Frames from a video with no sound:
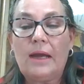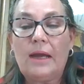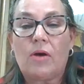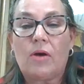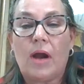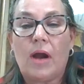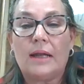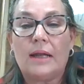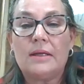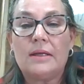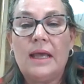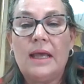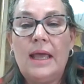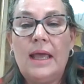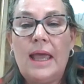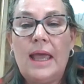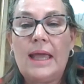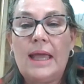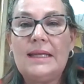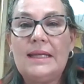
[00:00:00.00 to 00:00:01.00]
background?
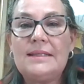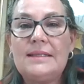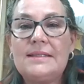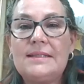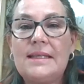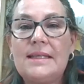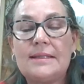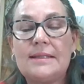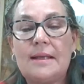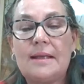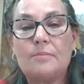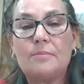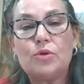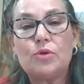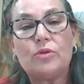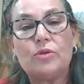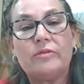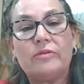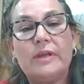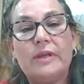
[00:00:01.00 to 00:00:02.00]
And is there some
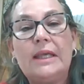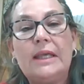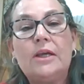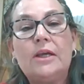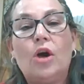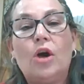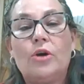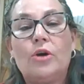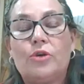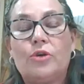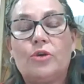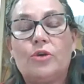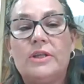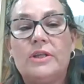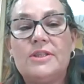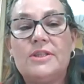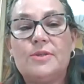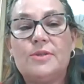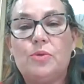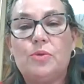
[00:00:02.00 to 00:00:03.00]
sort of
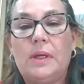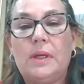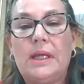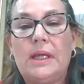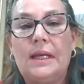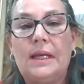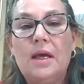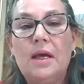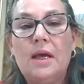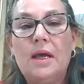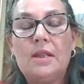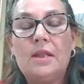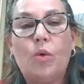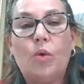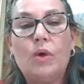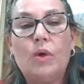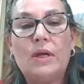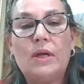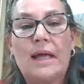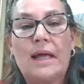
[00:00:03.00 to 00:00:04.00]
incongruence between the
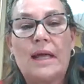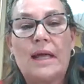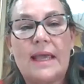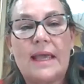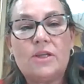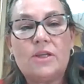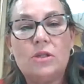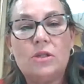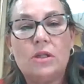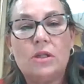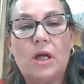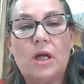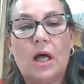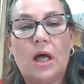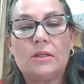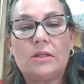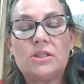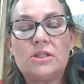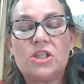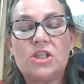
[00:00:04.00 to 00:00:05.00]
organizational
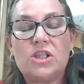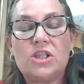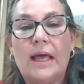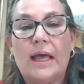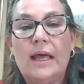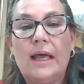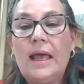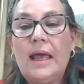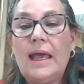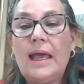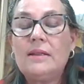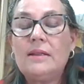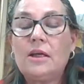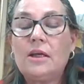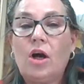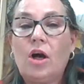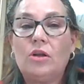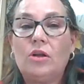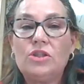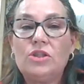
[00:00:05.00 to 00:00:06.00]
culture and
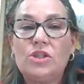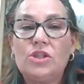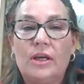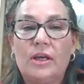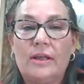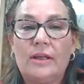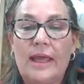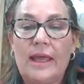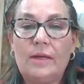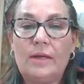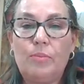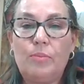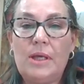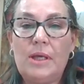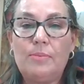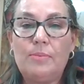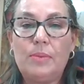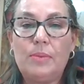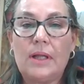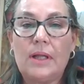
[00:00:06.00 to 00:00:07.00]
the culture that
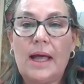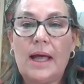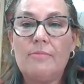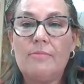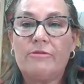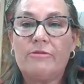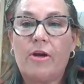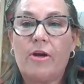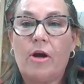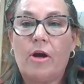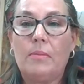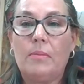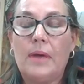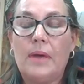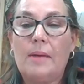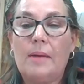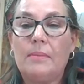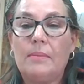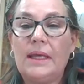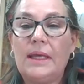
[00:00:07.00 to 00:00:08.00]
people come from
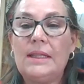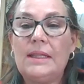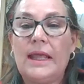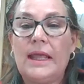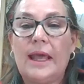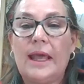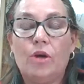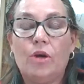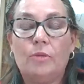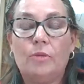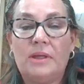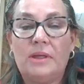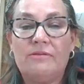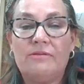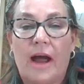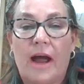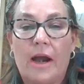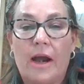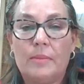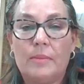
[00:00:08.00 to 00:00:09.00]
in their home
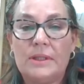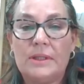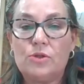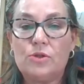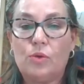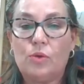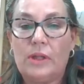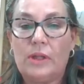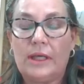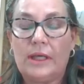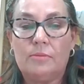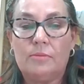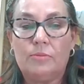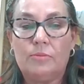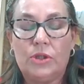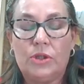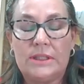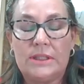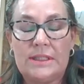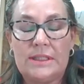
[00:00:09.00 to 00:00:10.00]
environments or their
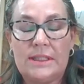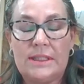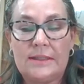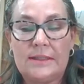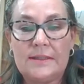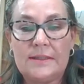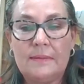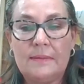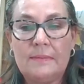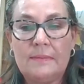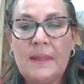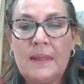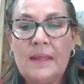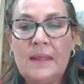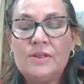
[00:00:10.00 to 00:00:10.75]
communities?